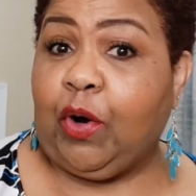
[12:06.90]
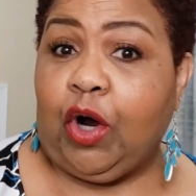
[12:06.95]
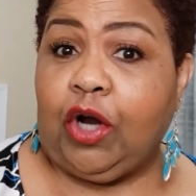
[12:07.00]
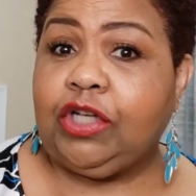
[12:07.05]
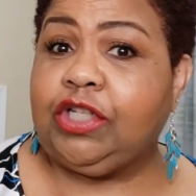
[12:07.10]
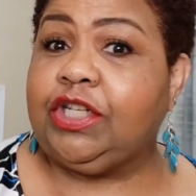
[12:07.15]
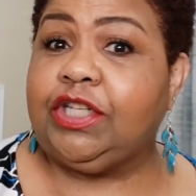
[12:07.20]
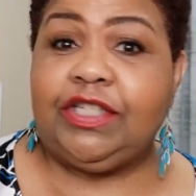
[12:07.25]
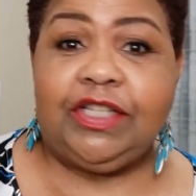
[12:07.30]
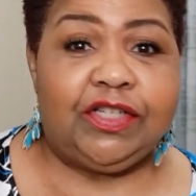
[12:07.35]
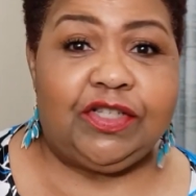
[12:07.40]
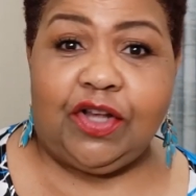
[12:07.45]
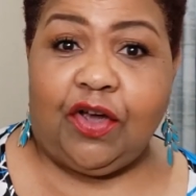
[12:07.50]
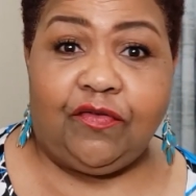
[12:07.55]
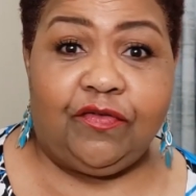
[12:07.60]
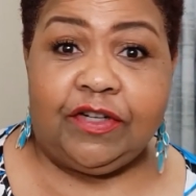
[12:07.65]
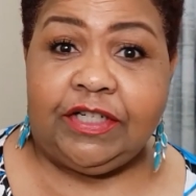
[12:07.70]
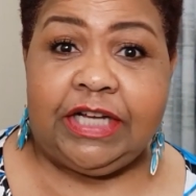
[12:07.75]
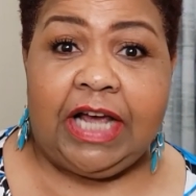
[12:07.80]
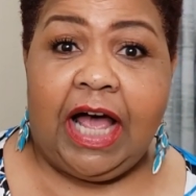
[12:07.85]
purchases
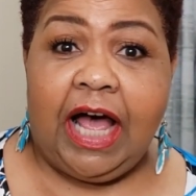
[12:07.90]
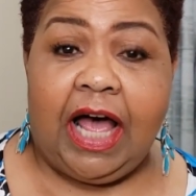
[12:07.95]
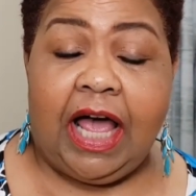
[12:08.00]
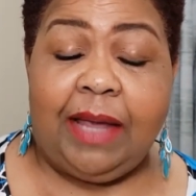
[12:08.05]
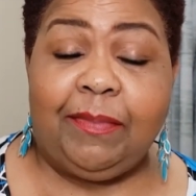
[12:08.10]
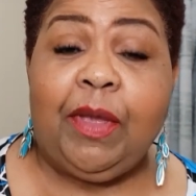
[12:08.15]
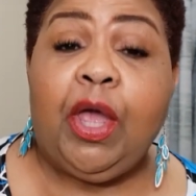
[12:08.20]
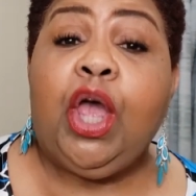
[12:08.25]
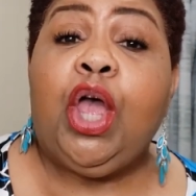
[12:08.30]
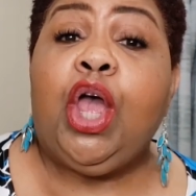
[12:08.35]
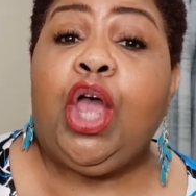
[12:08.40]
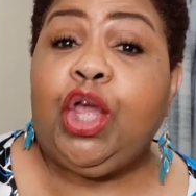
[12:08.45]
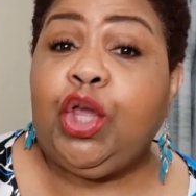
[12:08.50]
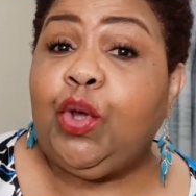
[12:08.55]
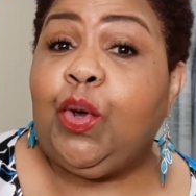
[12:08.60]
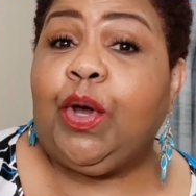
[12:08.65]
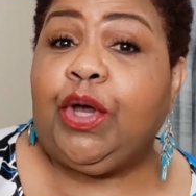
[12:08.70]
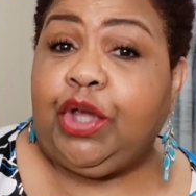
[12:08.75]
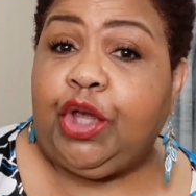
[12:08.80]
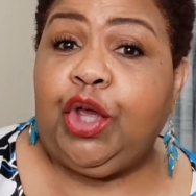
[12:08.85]
over time,
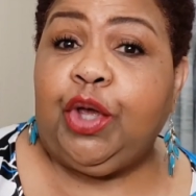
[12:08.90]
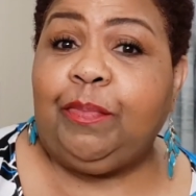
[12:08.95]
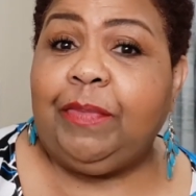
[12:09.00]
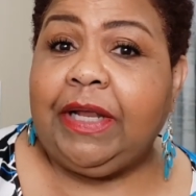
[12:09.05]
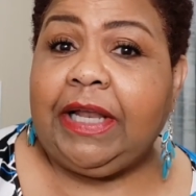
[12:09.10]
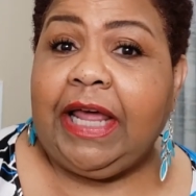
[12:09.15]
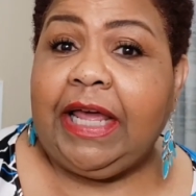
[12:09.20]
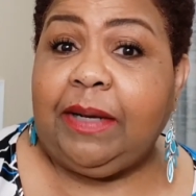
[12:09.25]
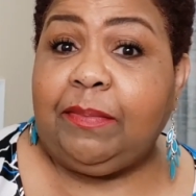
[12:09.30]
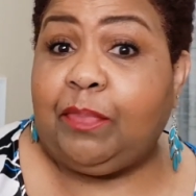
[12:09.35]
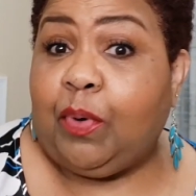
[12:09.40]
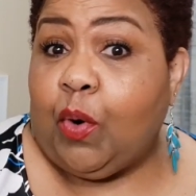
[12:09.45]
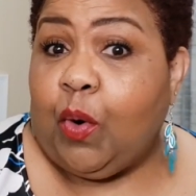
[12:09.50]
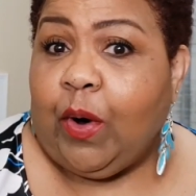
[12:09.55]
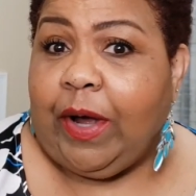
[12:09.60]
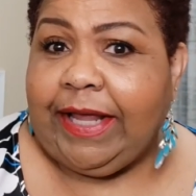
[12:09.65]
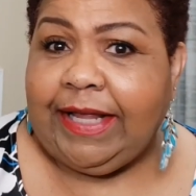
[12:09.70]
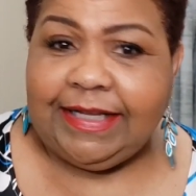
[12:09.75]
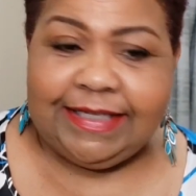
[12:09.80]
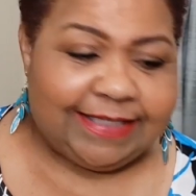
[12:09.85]
you accumulate
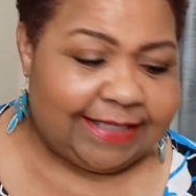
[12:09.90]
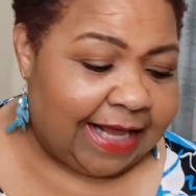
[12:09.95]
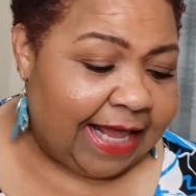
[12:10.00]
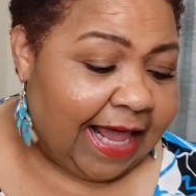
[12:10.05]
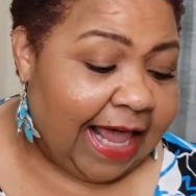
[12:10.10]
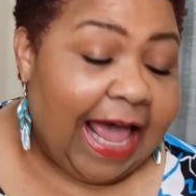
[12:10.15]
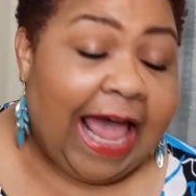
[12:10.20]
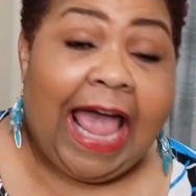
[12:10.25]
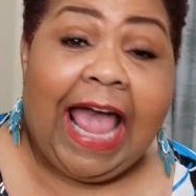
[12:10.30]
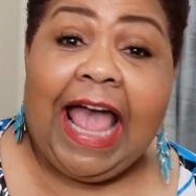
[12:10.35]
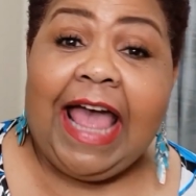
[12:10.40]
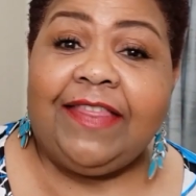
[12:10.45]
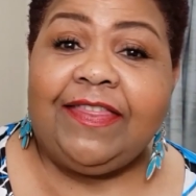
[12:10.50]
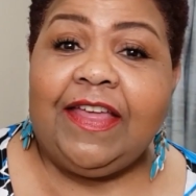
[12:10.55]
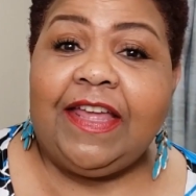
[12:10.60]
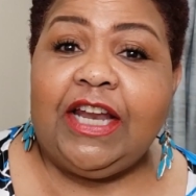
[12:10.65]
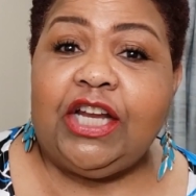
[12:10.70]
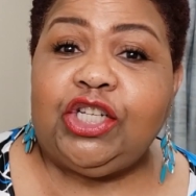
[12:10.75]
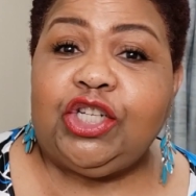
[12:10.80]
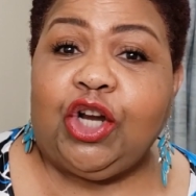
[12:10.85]
points. And
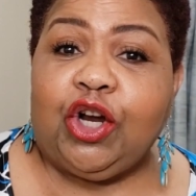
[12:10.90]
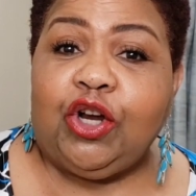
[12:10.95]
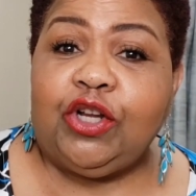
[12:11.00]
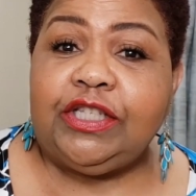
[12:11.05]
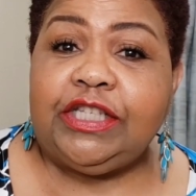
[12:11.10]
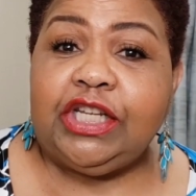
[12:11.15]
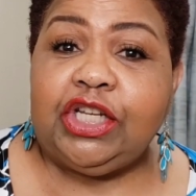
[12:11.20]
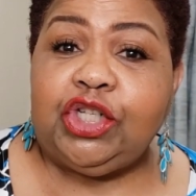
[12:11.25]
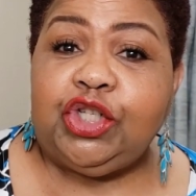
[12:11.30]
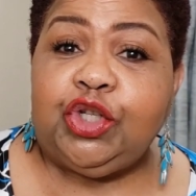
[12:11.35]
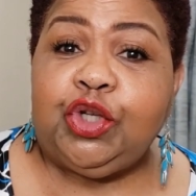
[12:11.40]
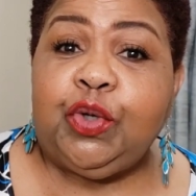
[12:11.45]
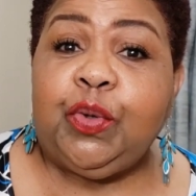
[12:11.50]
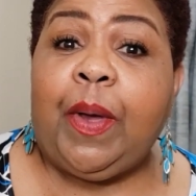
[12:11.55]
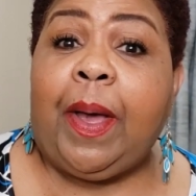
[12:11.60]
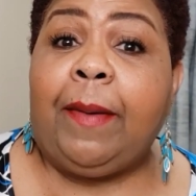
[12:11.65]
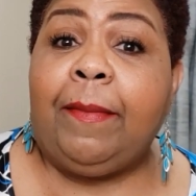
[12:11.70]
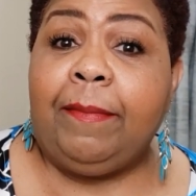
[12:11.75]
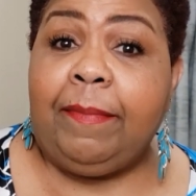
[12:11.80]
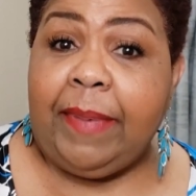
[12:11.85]
then it turns into
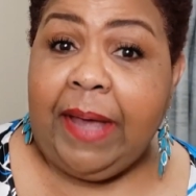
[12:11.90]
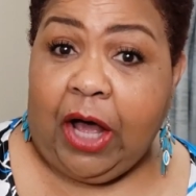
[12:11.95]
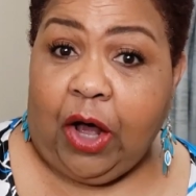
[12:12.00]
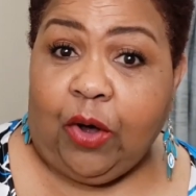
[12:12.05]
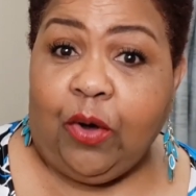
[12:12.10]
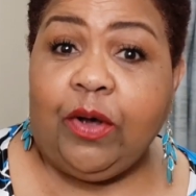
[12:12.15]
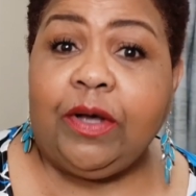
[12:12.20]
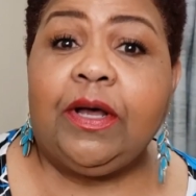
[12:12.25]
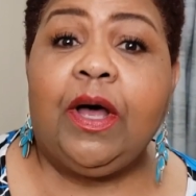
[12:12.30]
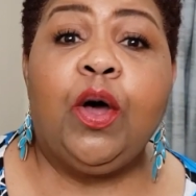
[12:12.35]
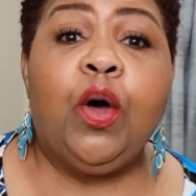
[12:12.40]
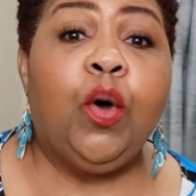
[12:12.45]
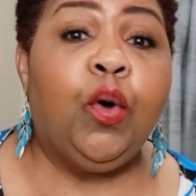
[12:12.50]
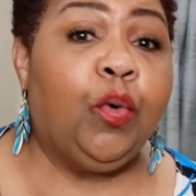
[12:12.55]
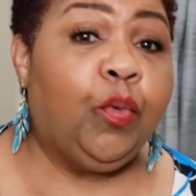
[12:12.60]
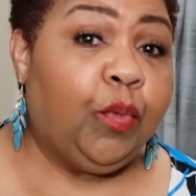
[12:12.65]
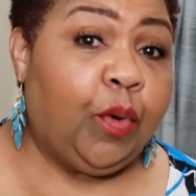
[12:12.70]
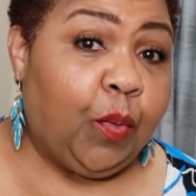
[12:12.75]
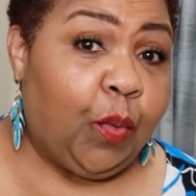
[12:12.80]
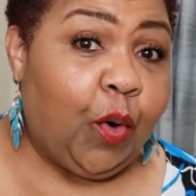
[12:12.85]
Belk
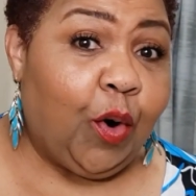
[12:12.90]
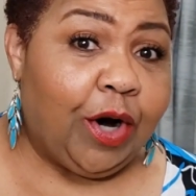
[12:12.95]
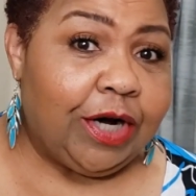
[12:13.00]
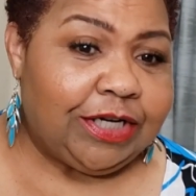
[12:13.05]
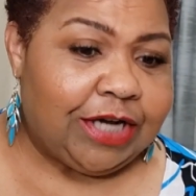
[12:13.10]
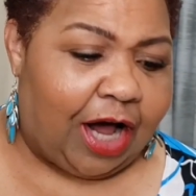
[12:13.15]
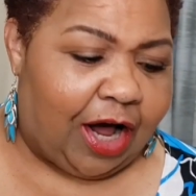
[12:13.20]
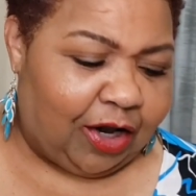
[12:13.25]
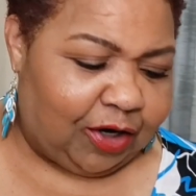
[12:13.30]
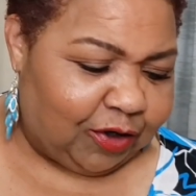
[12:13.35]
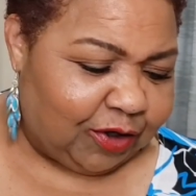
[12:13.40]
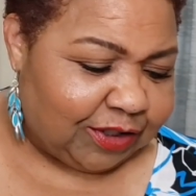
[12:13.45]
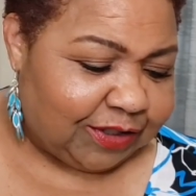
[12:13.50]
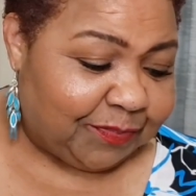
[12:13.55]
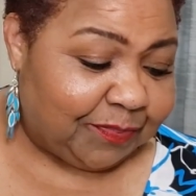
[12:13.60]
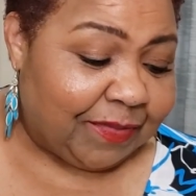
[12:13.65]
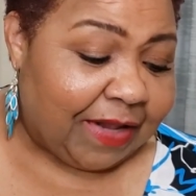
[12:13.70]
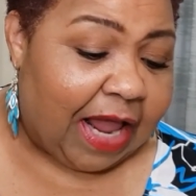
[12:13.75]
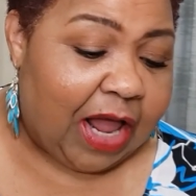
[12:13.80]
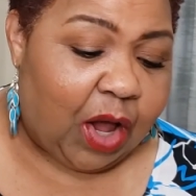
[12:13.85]
reward dollars.
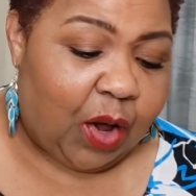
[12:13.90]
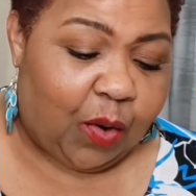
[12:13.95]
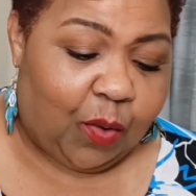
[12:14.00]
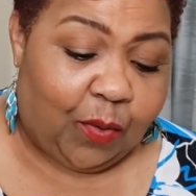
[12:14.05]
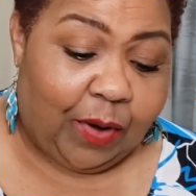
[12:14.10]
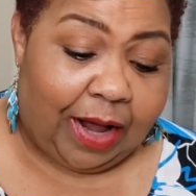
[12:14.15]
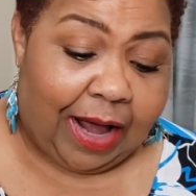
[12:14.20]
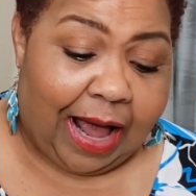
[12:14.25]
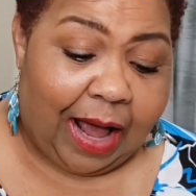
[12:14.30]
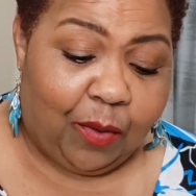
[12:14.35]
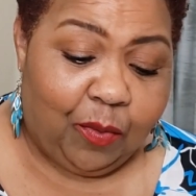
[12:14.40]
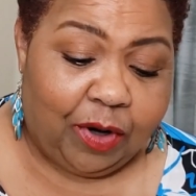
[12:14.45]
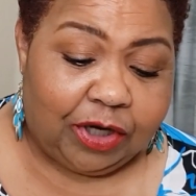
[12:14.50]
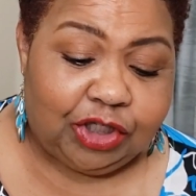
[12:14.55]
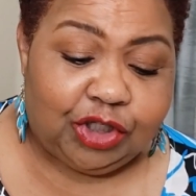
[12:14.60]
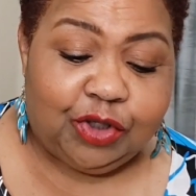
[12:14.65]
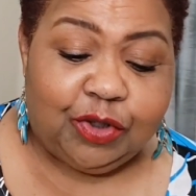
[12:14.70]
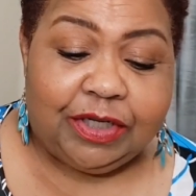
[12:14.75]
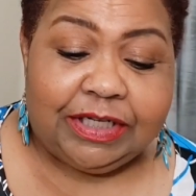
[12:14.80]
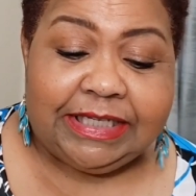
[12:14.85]
Well, I
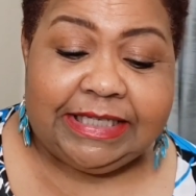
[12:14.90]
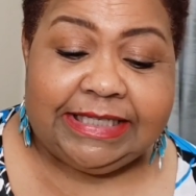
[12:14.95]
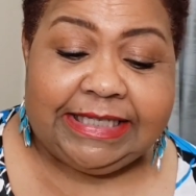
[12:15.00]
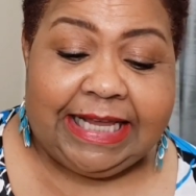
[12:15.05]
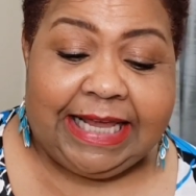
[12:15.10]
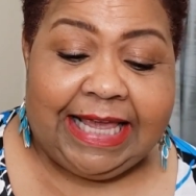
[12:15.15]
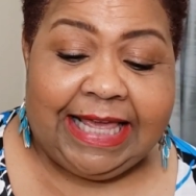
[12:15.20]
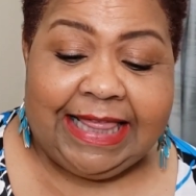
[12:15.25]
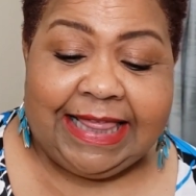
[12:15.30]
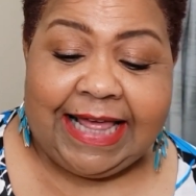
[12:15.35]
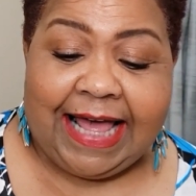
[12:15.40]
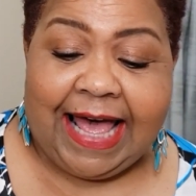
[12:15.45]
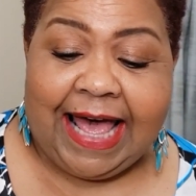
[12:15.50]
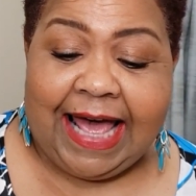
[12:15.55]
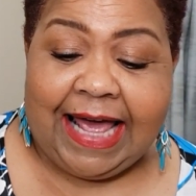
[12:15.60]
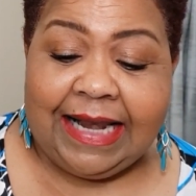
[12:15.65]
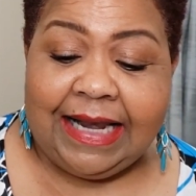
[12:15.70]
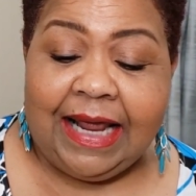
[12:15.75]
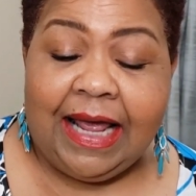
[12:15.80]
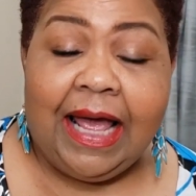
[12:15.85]
want you to see
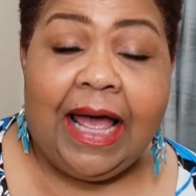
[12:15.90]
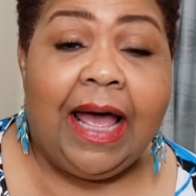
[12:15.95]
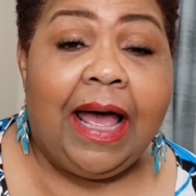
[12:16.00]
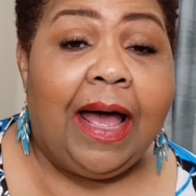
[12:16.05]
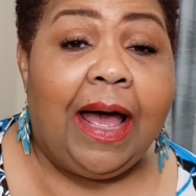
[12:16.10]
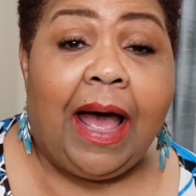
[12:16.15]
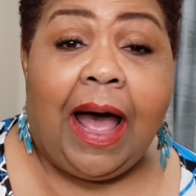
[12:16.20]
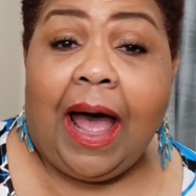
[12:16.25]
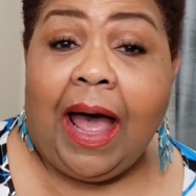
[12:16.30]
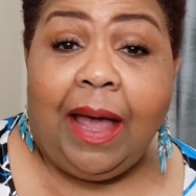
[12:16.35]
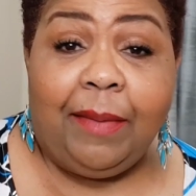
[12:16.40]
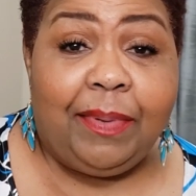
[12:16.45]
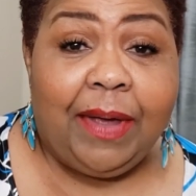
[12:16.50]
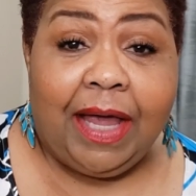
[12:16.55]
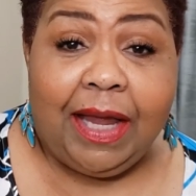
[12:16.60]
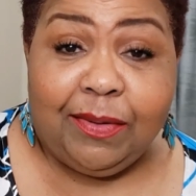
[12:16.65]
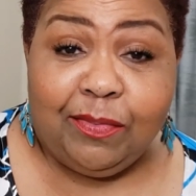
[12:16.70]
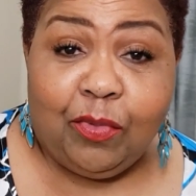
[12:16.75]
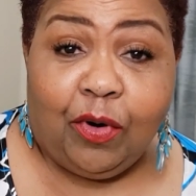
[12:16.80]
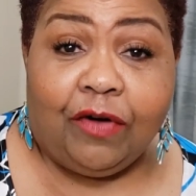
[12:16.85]
that I
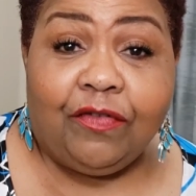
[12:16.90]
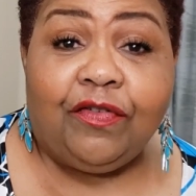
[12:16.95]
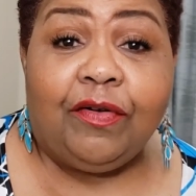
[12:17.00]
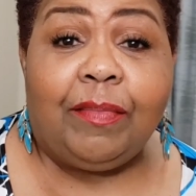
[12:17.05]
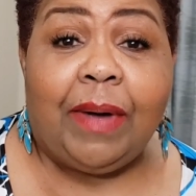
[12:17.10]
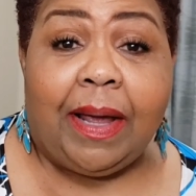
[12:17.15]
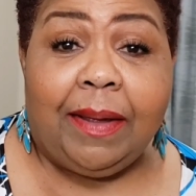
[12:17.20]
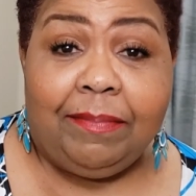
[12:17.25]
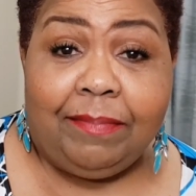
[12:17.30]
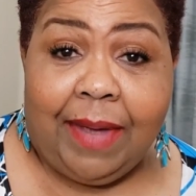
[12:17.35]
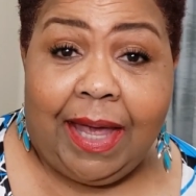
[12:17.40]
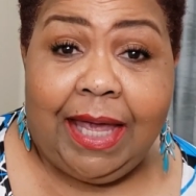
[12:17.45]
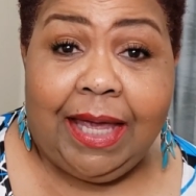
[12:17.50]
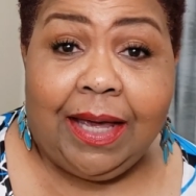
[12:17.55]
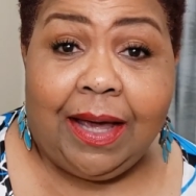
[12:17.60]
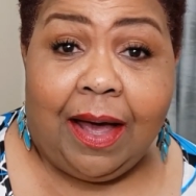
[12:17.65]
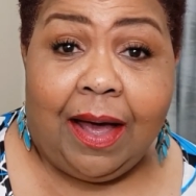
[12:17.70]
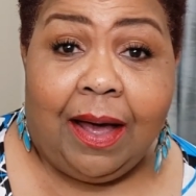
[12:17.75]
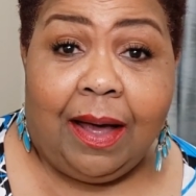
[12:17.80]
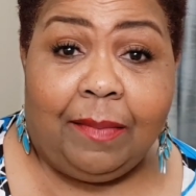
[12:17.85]
paid more for my
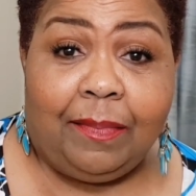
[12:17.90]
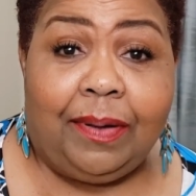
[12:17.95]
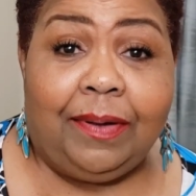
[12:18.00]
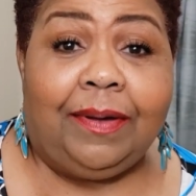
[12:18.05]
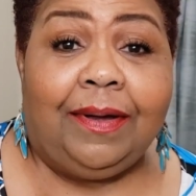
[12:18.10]
makeup